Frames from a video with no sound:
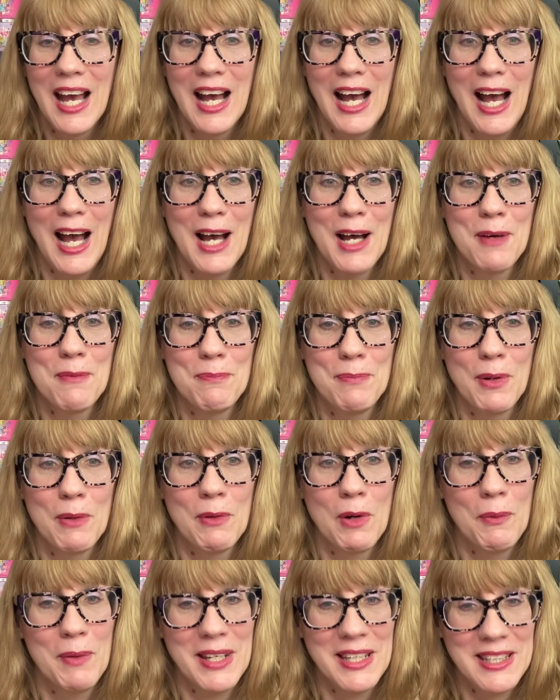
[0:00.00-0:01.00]
Uh, but
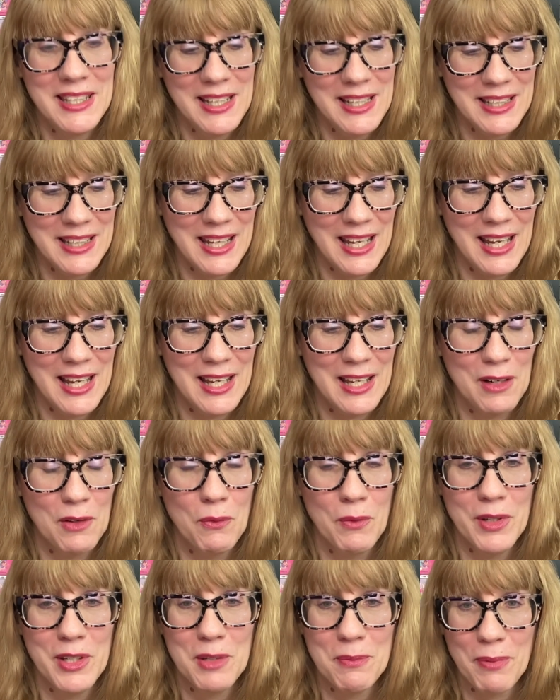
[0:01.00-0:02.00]
what we did get
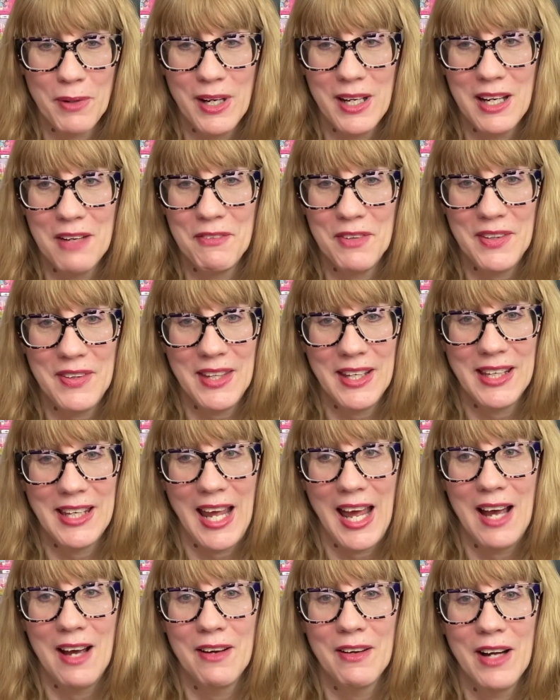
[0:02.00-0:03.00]
when you break everything
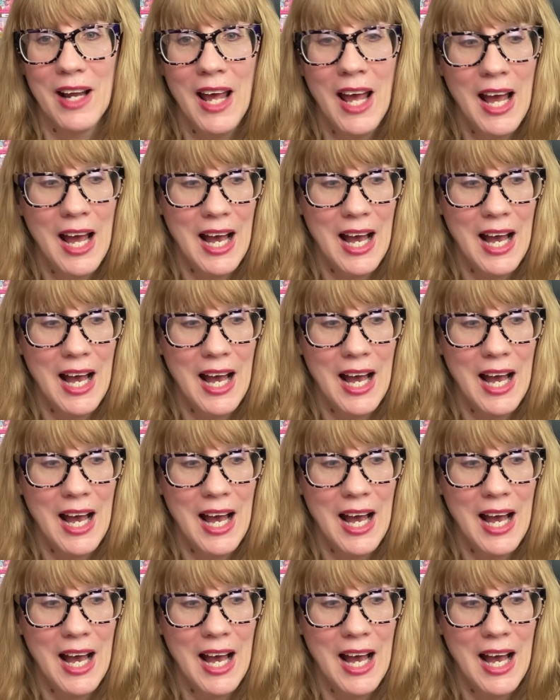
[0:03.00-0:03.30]
down,